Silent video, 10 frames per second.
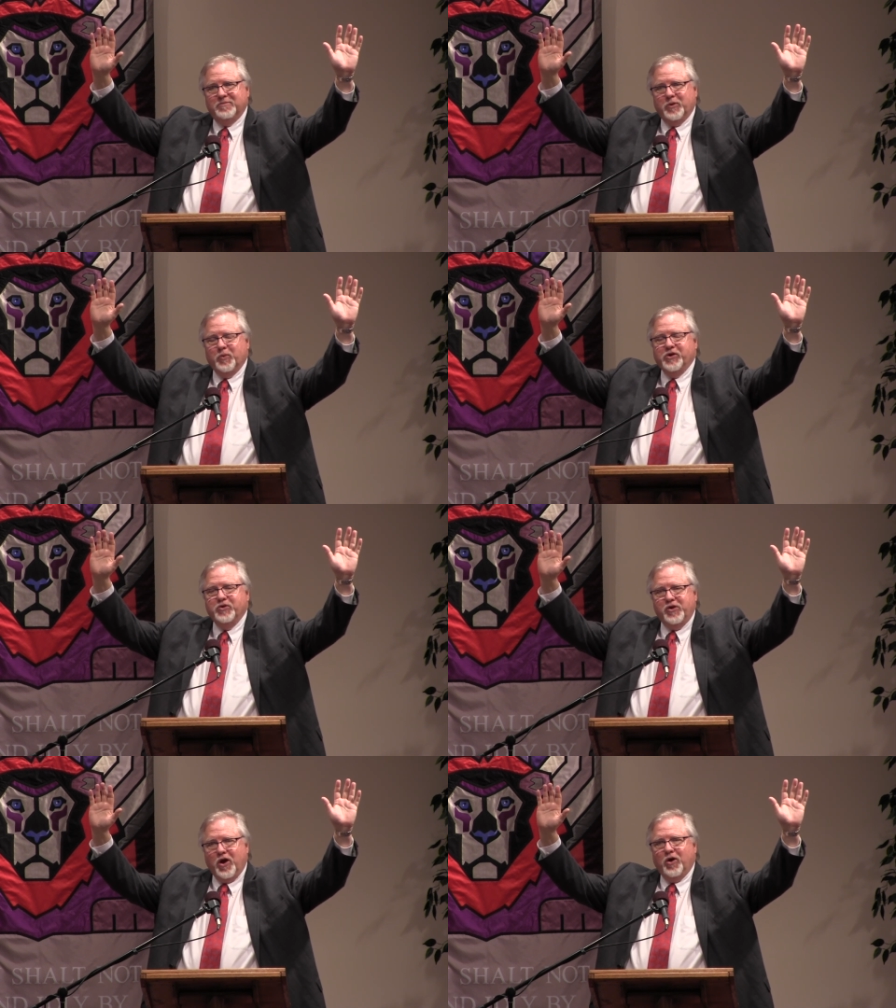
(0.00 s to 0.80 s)
But when
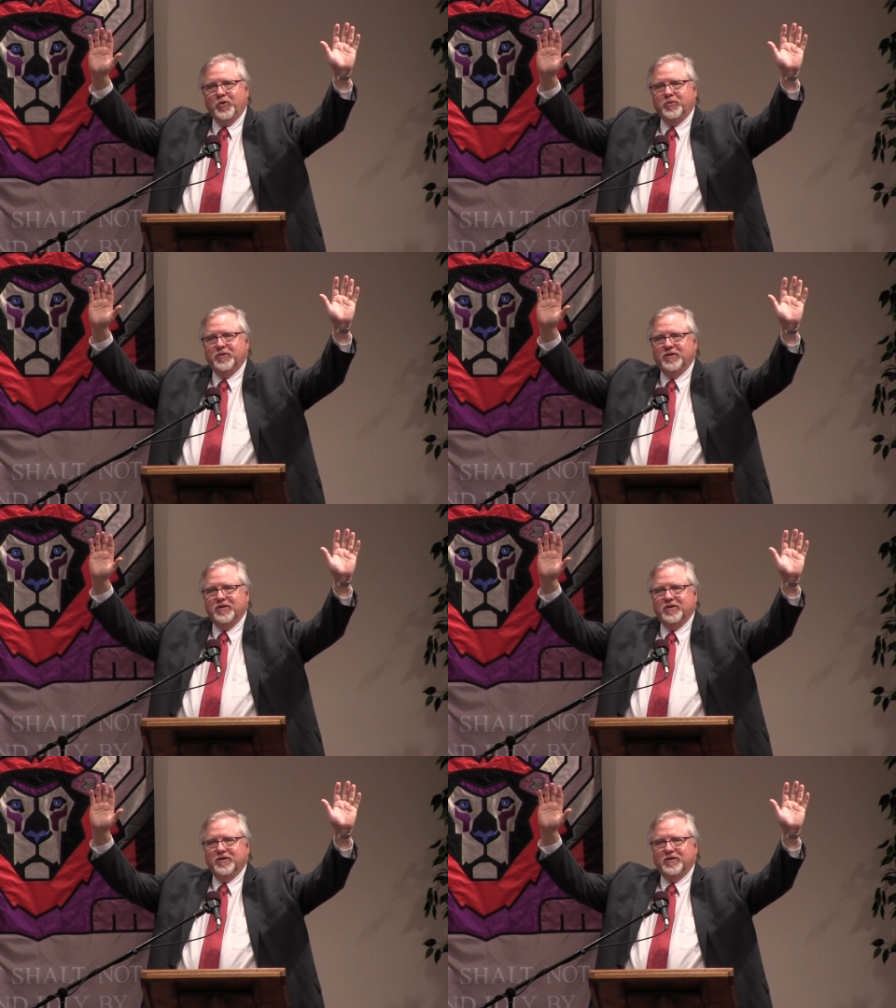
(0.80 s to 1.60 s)
you go,
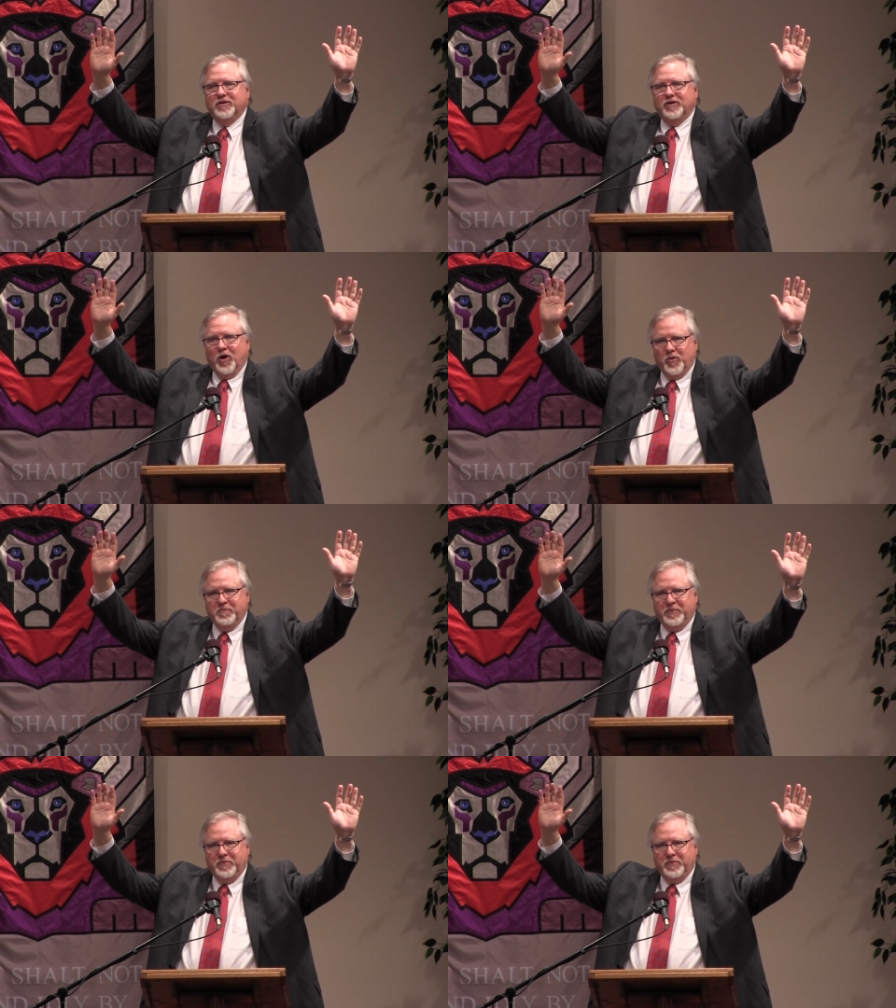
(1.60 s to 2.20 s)
go in